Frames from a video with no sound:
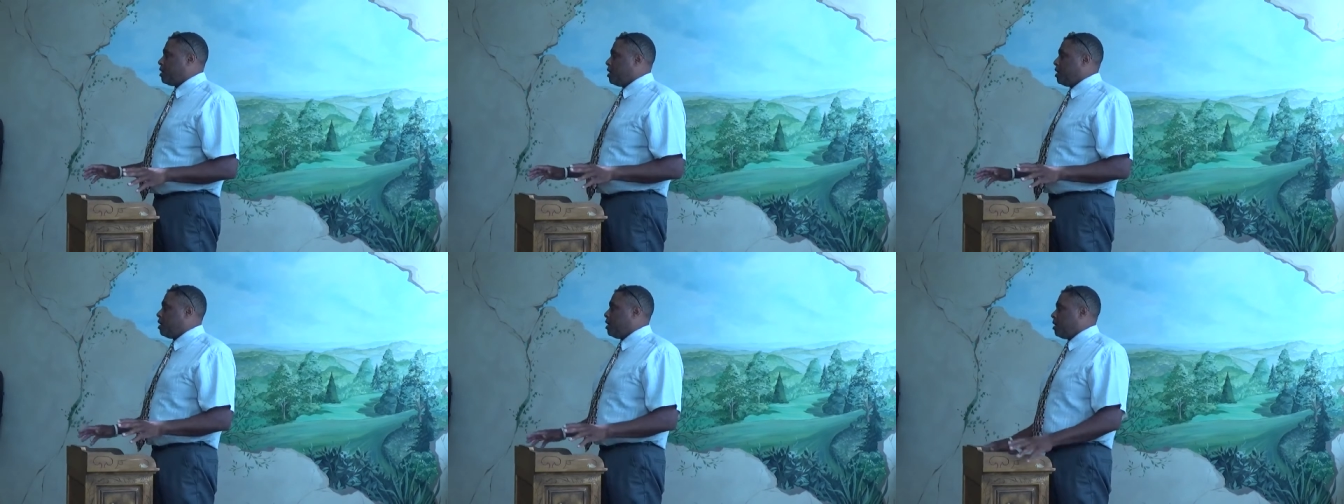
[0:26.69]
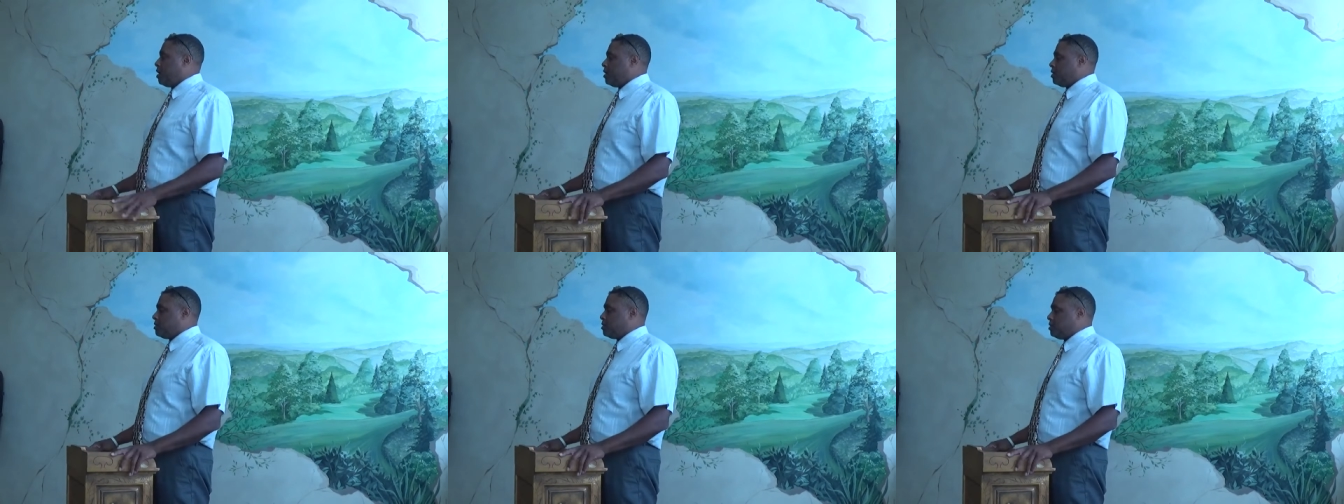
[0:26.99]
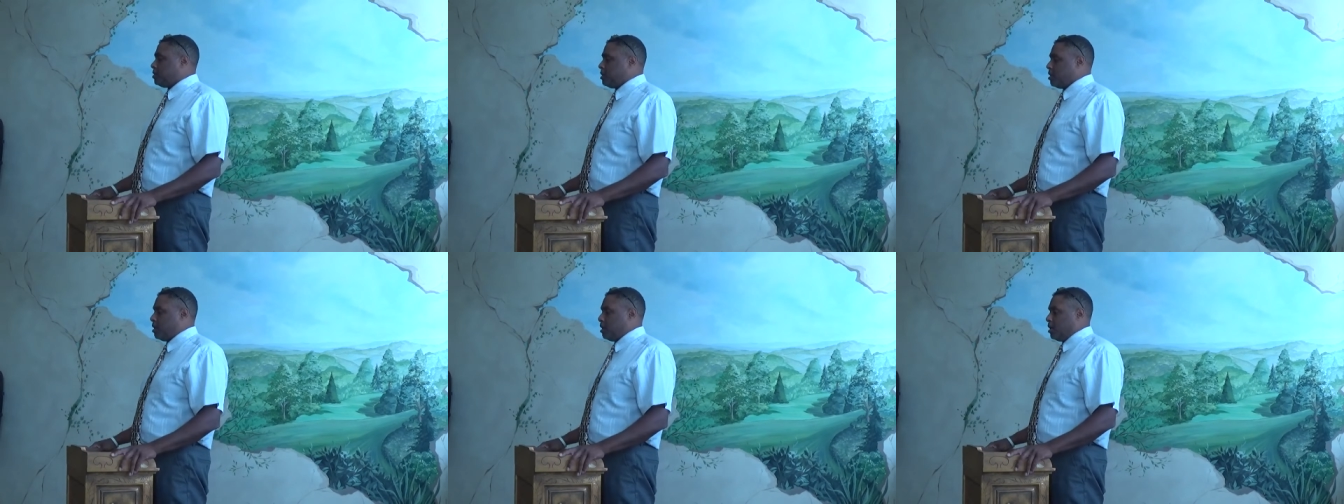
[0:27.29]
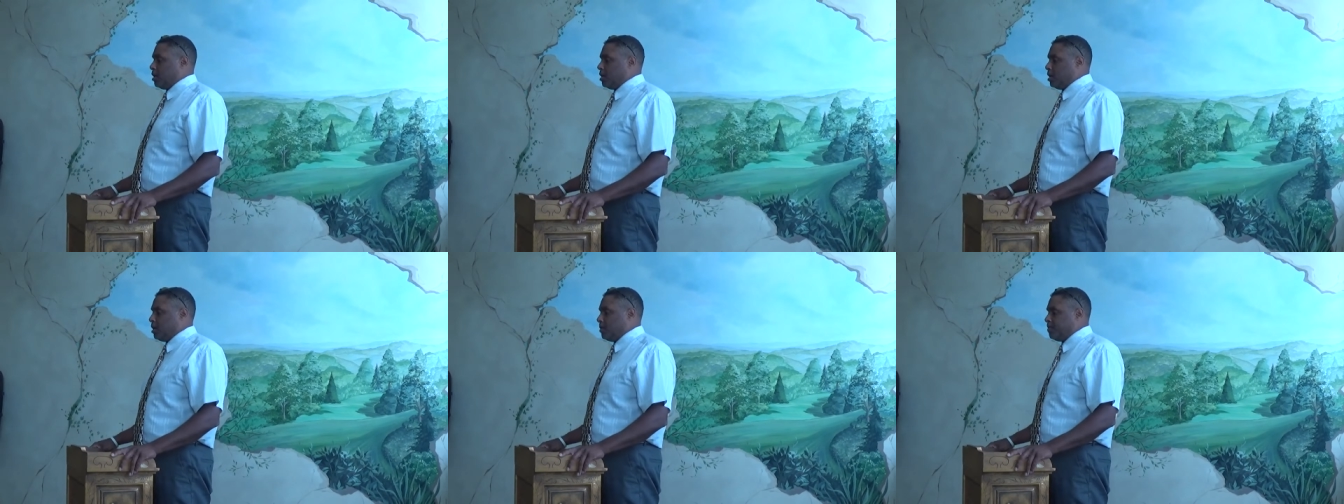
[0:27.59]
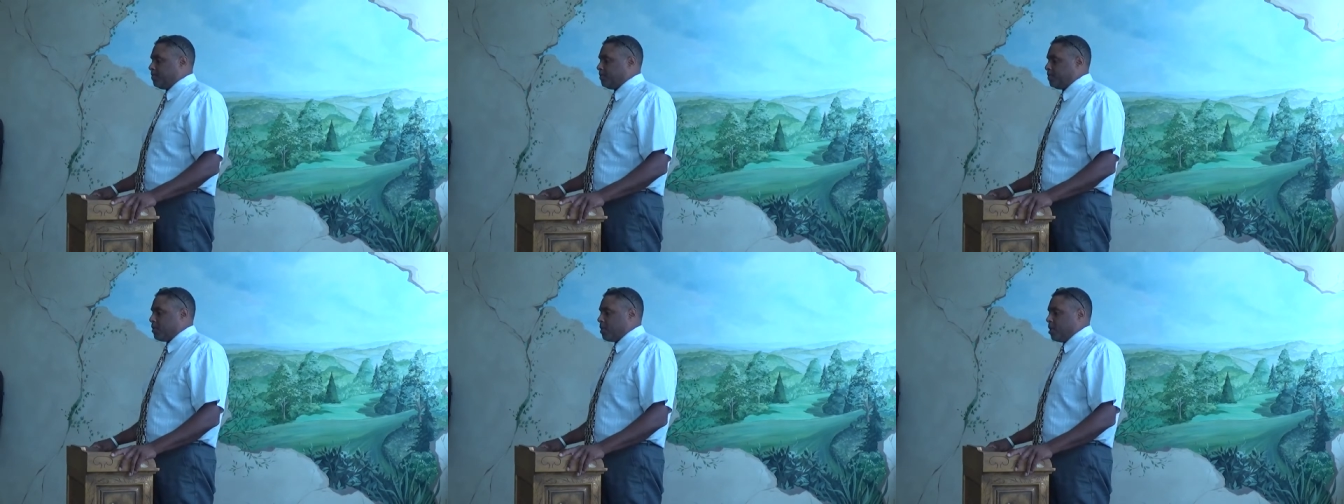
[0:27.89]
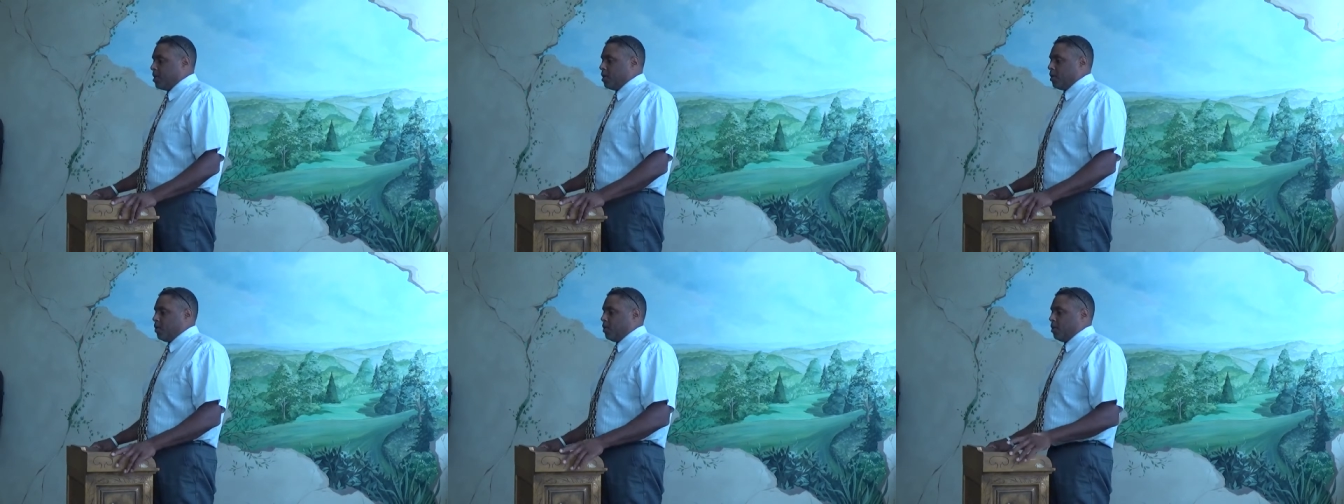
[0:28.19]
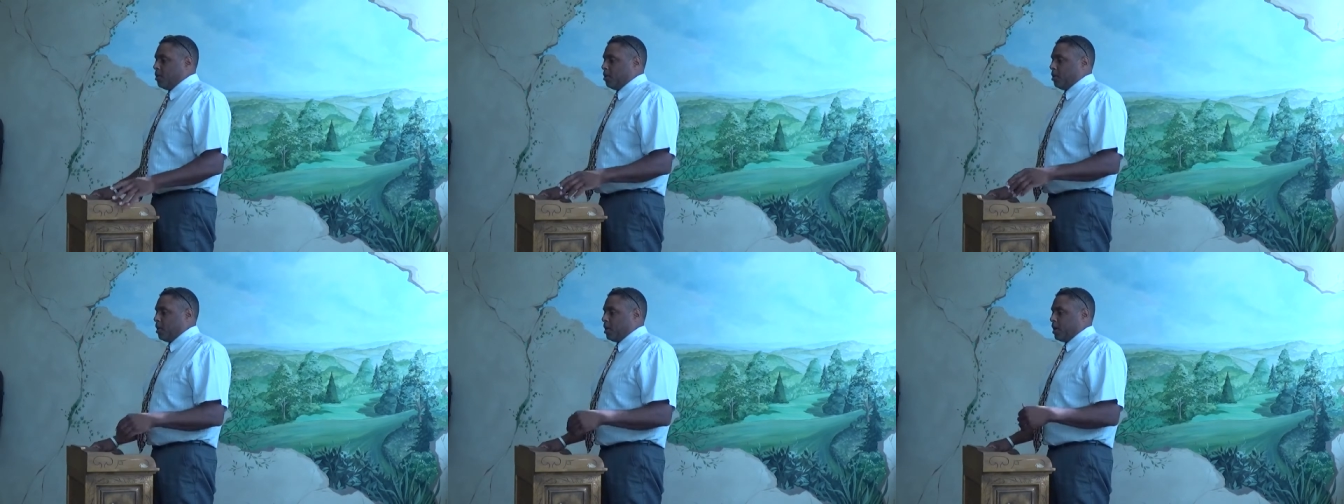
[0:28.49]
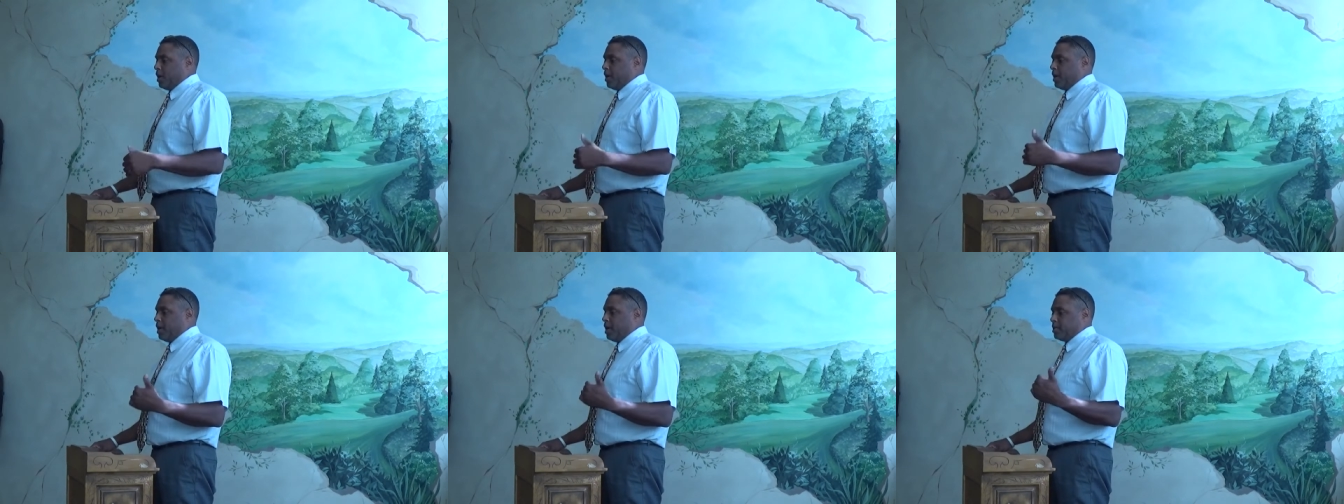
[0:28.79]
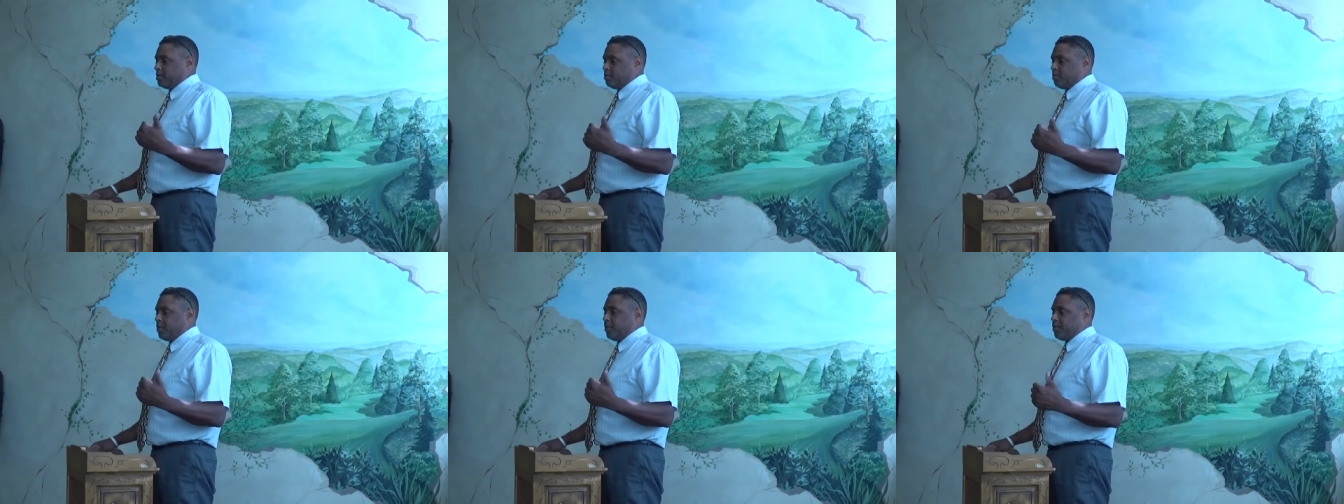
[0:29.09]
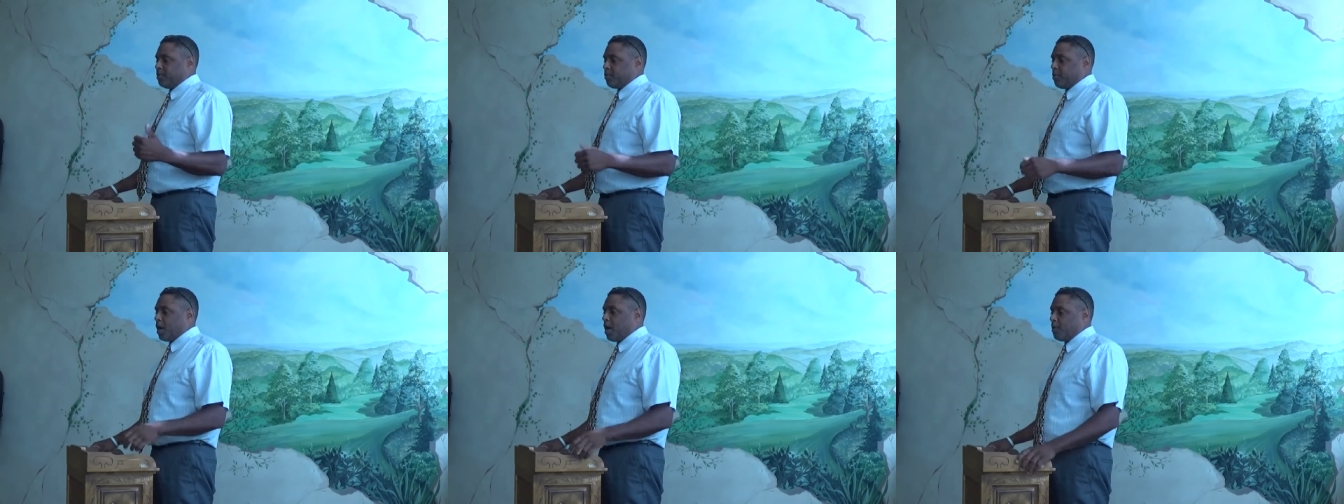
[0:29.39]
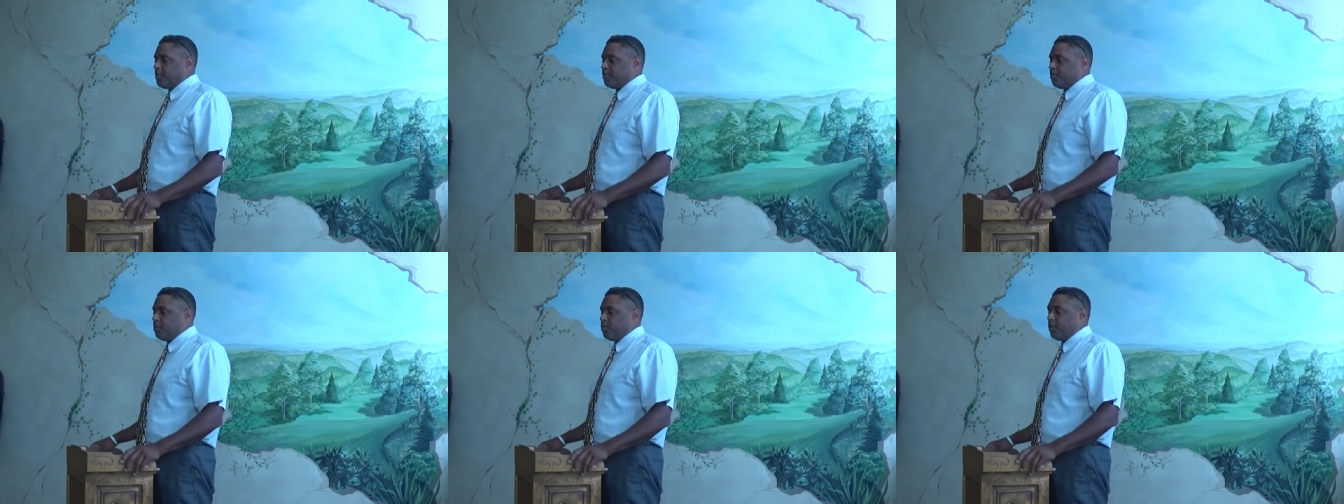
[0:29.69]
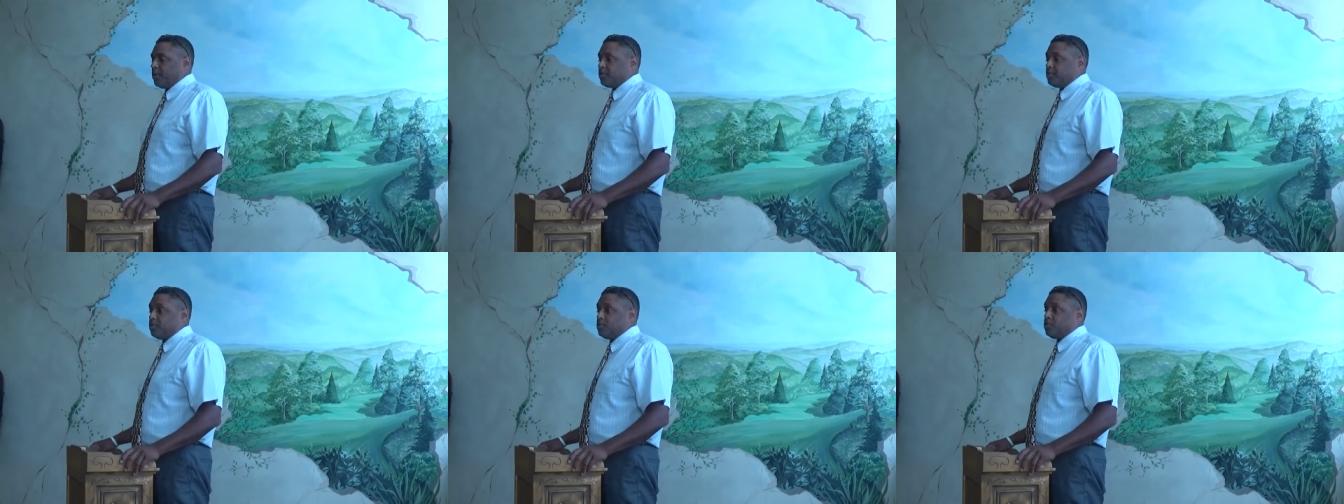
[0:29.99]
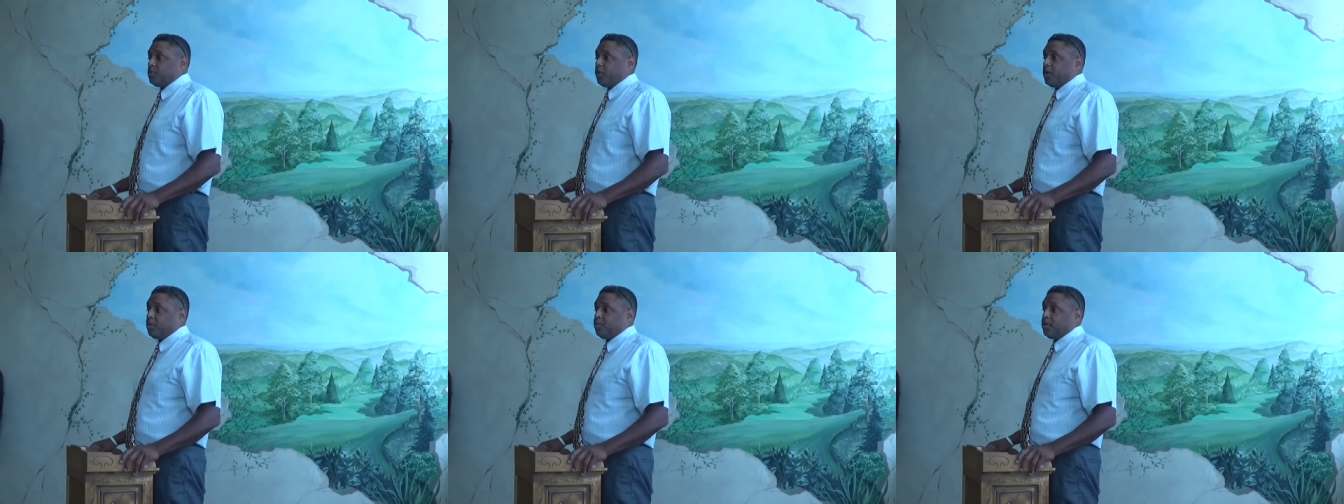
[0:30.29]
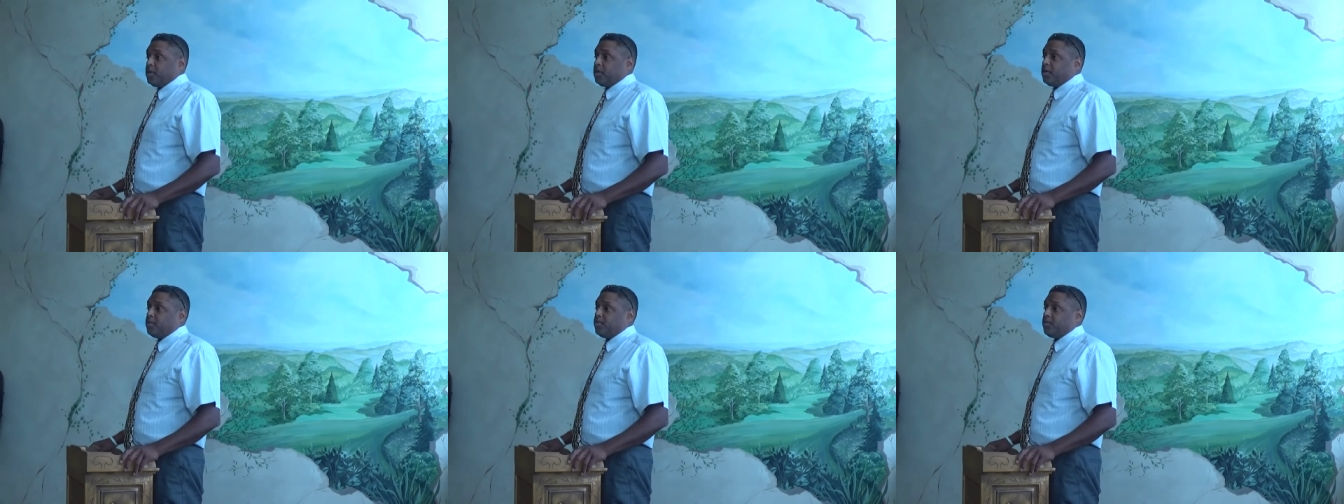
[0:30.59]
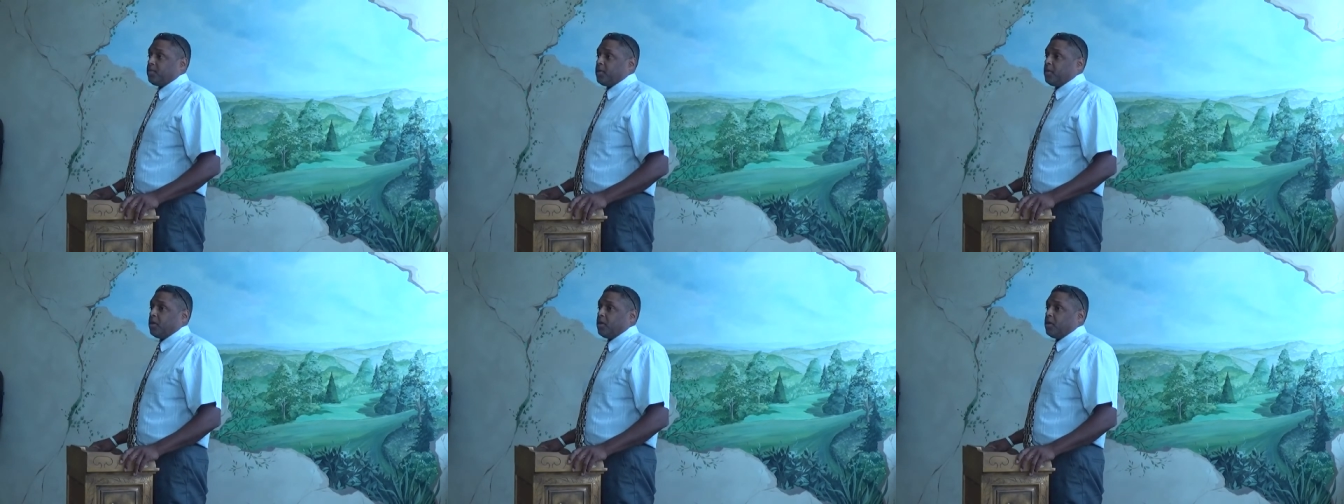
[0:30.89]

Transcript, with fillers: And um, I had asked Brother Rob if he wanted to join me.